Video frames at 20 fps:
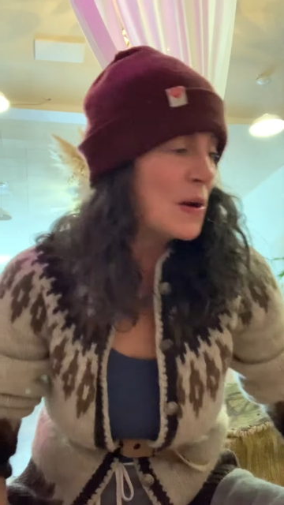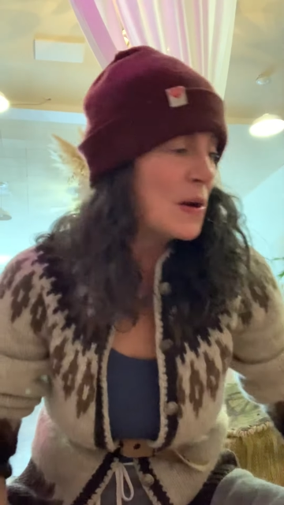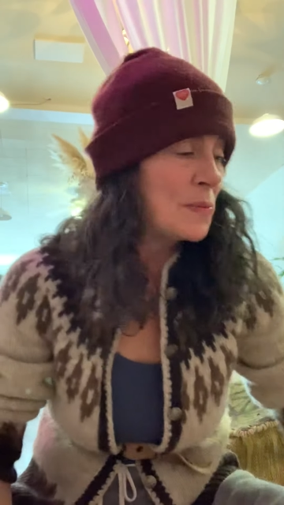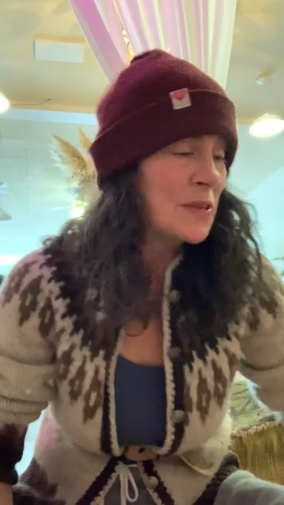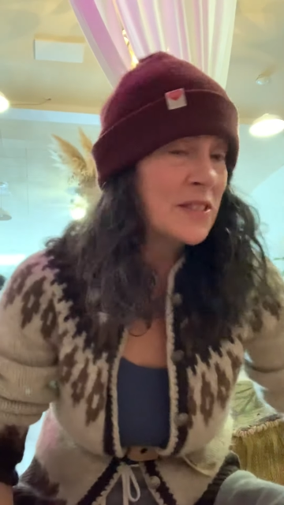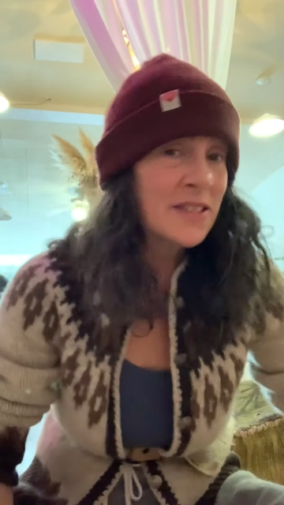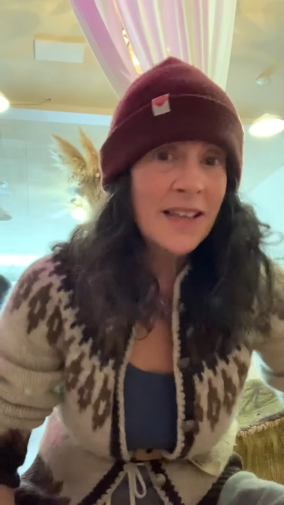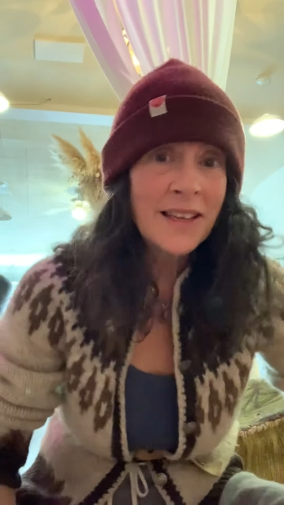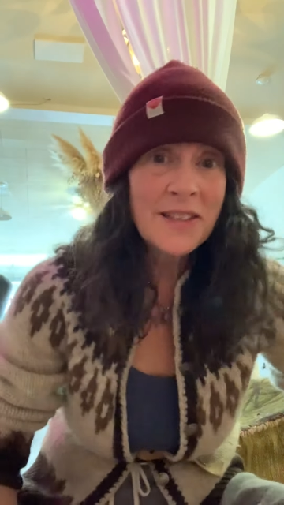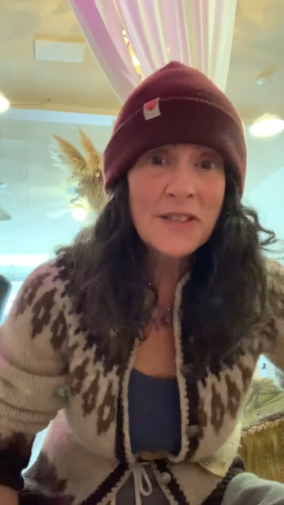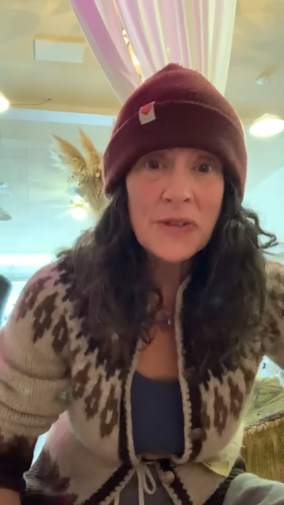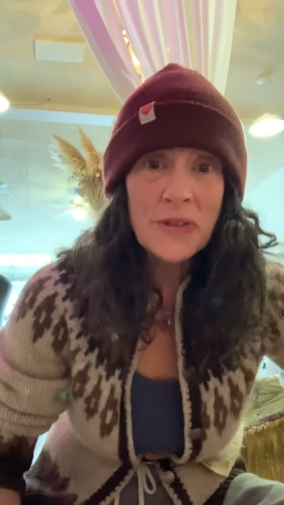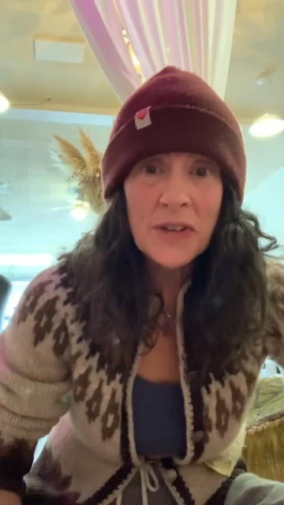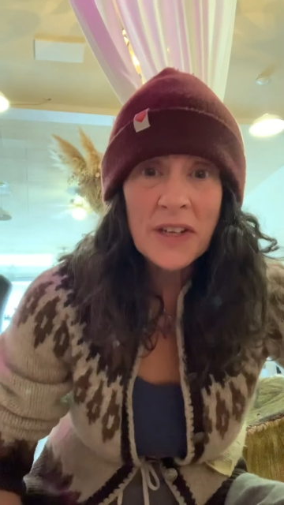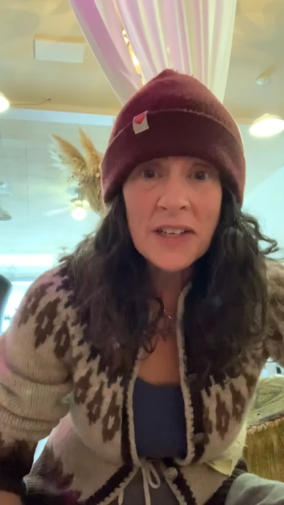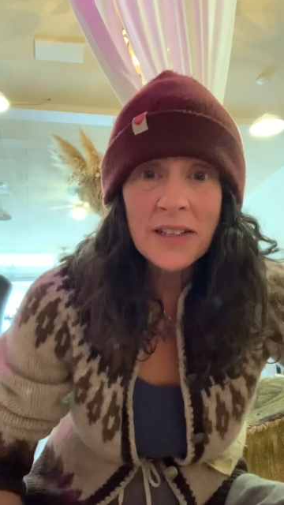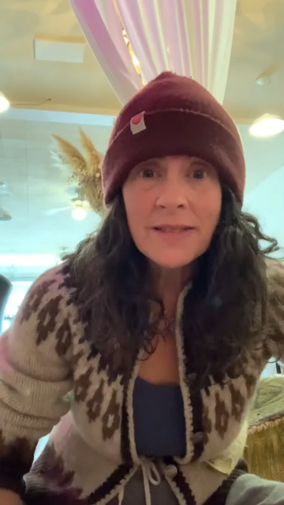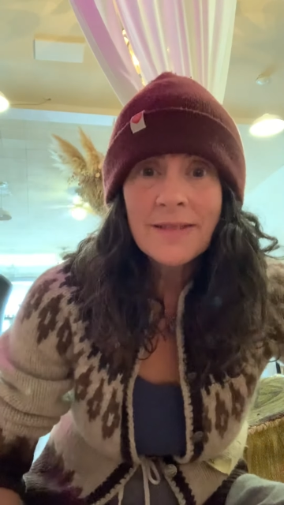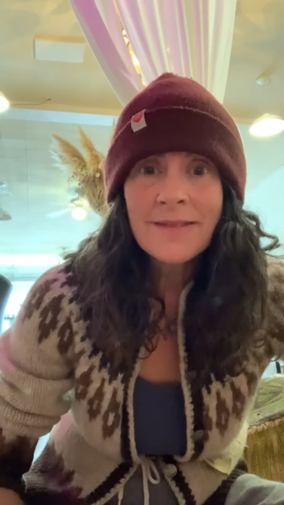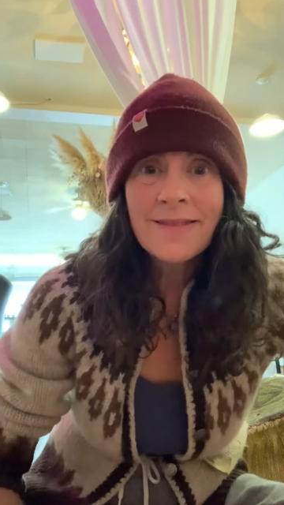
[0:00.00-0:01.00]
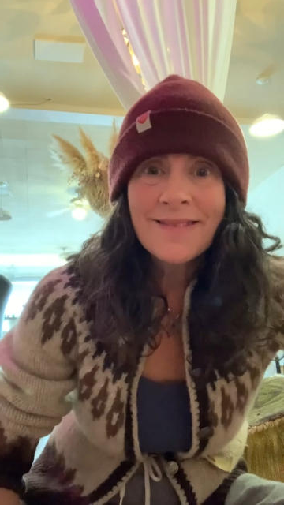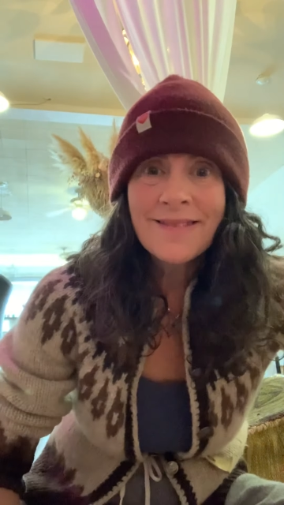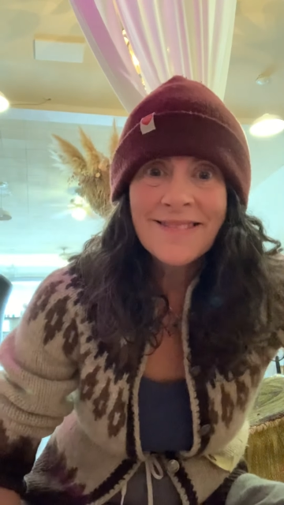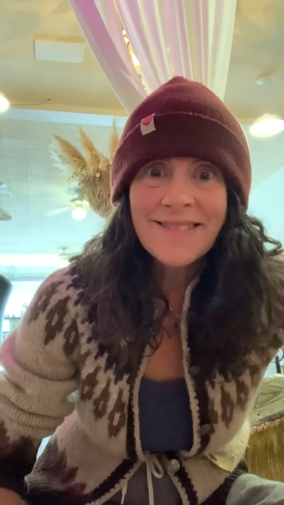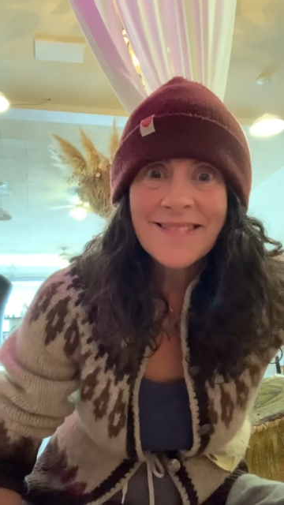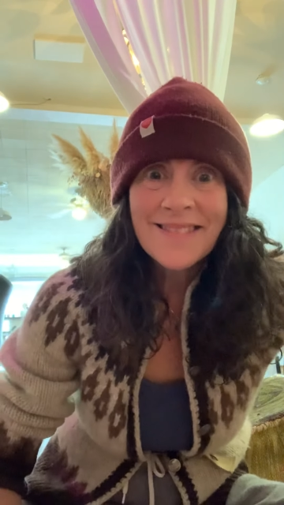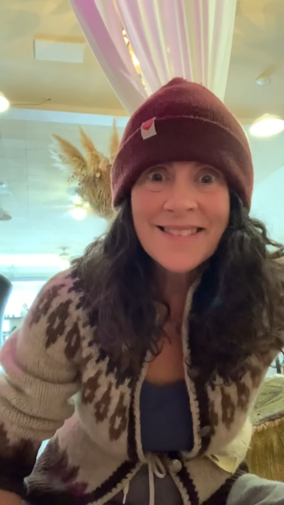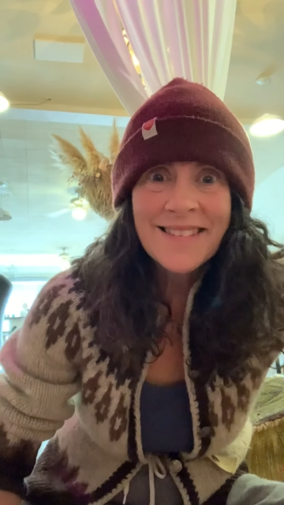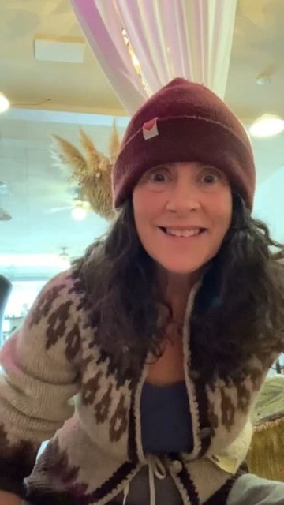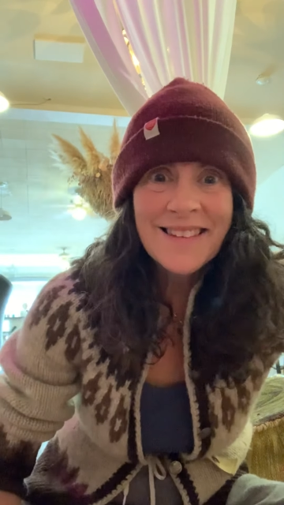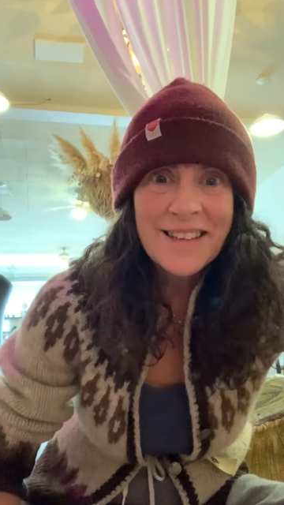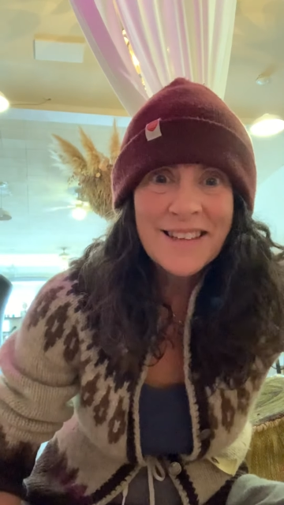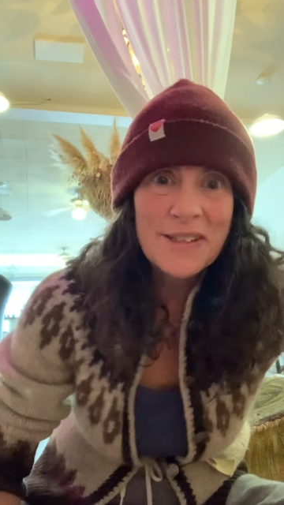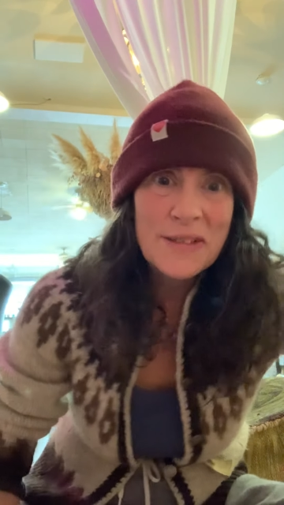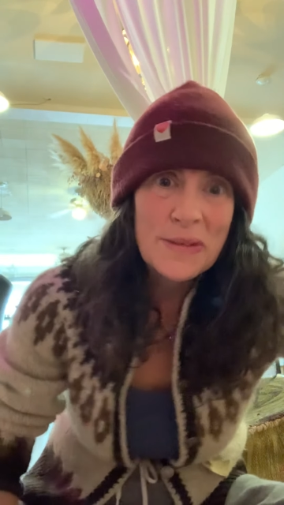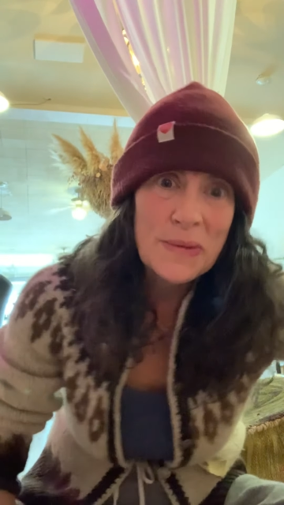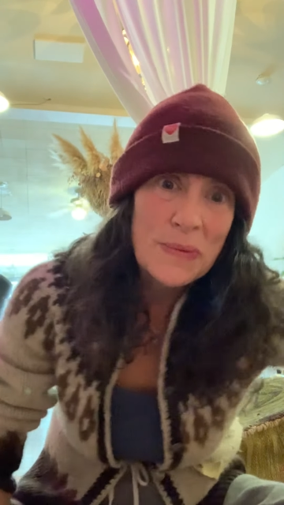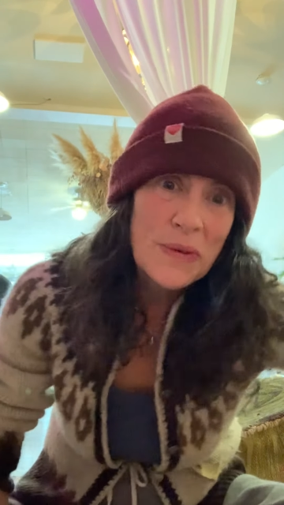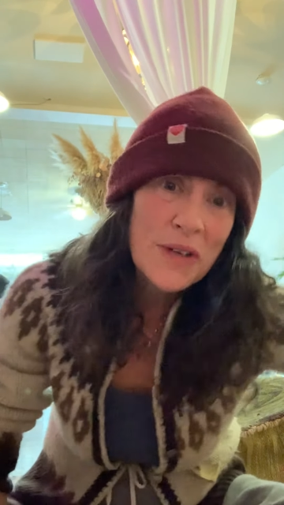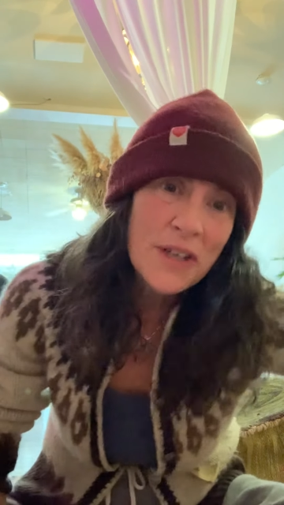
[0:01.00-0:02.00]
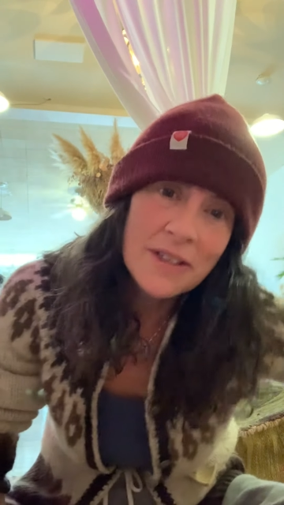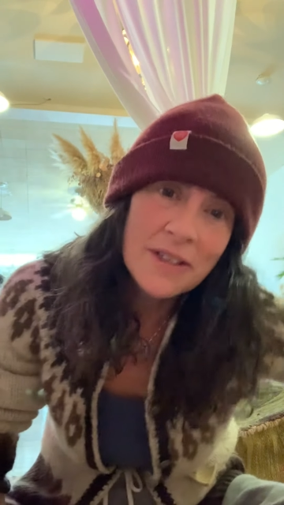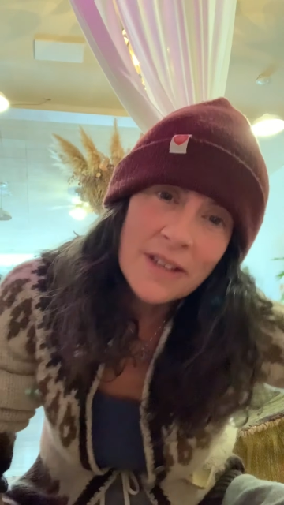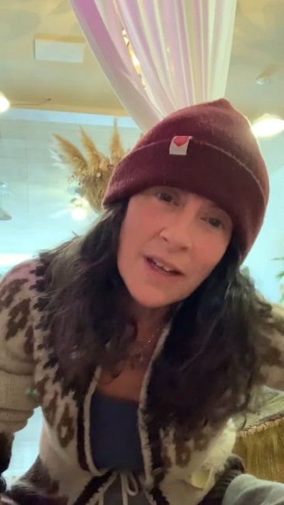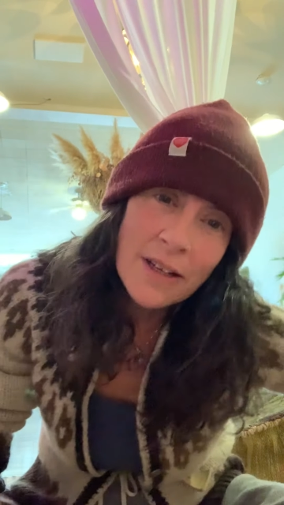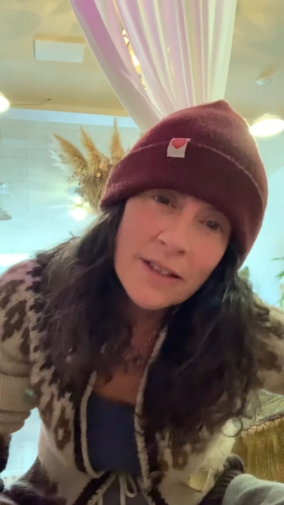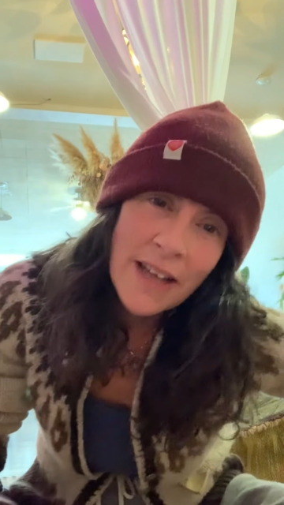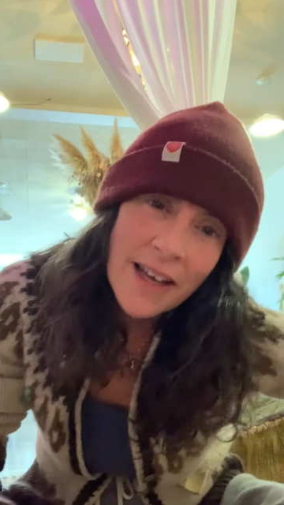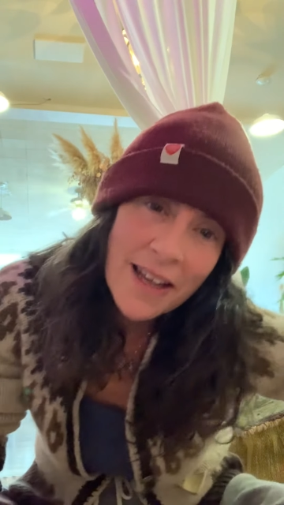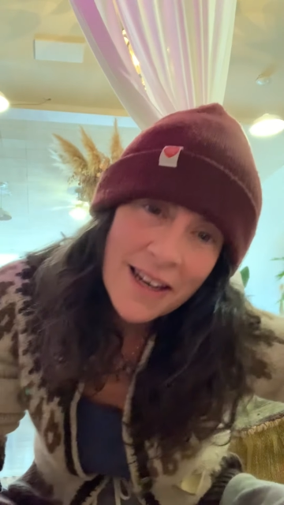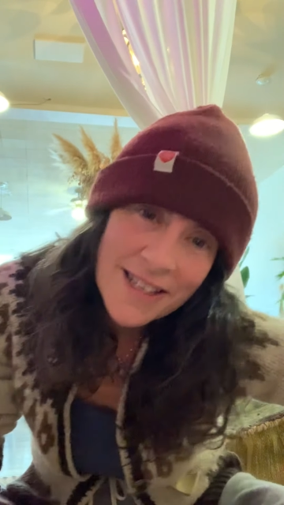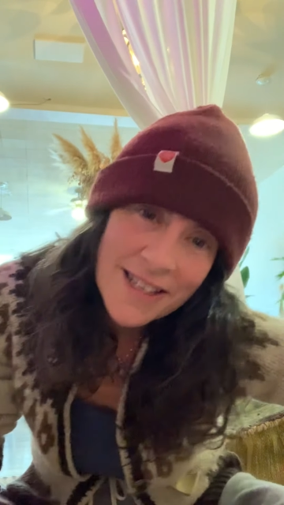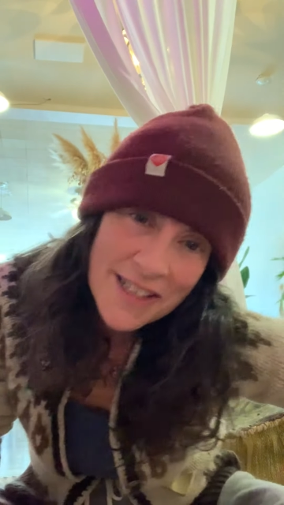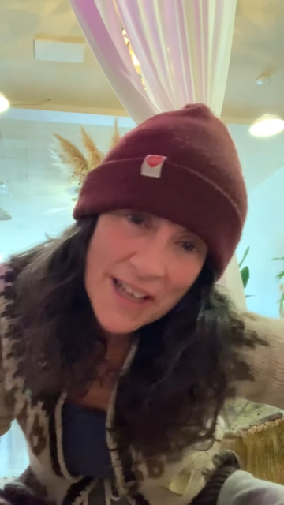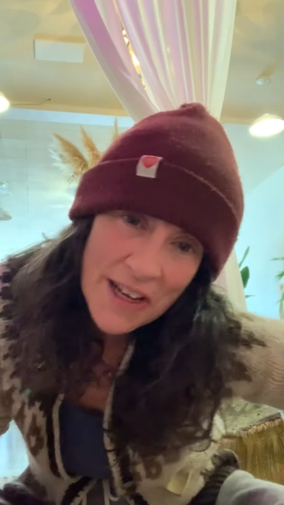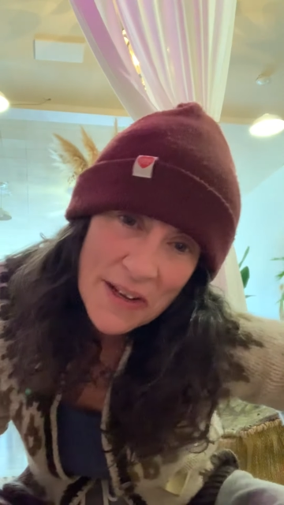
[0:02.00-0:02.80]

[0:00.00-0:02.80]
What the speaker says: in Sanskrit, there's a word called Hadashay.